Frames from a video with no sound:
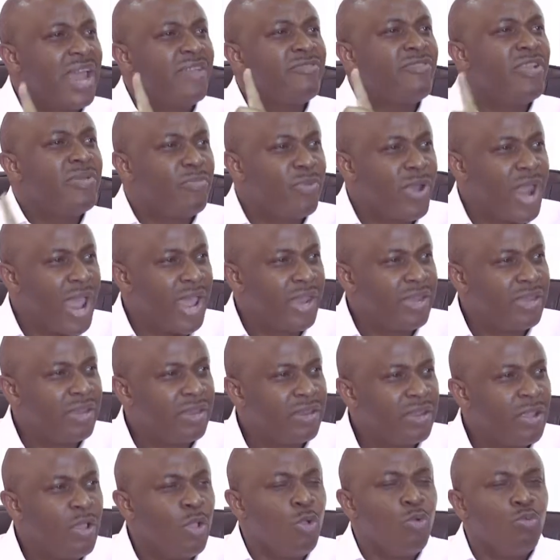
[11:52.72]
and
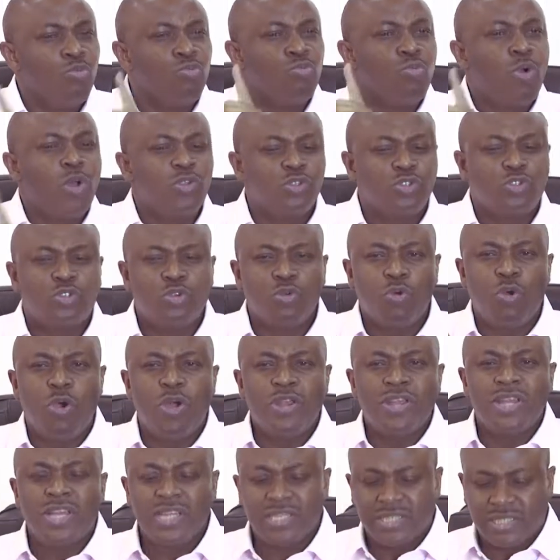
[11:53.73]
rebrand, once you
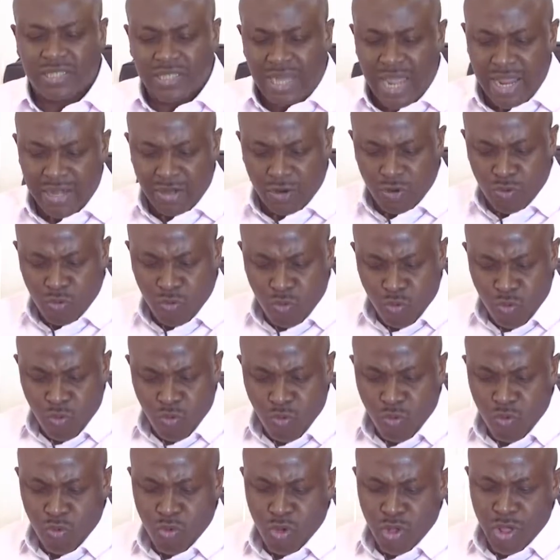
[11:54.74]
understand
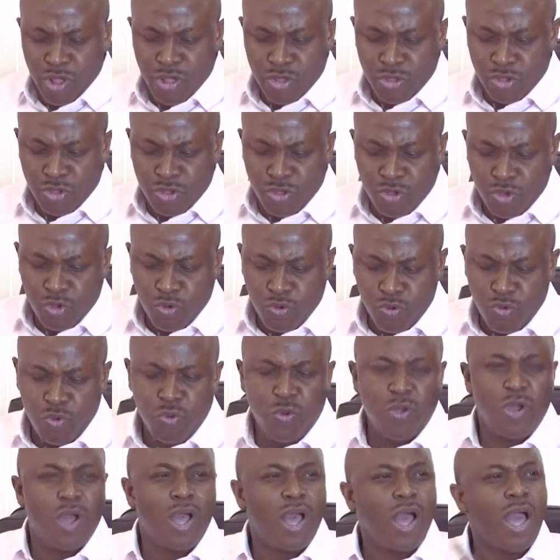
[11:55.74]
who
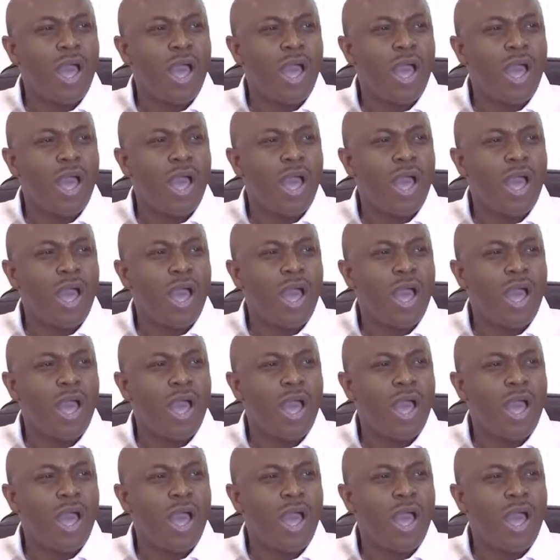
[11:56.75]
you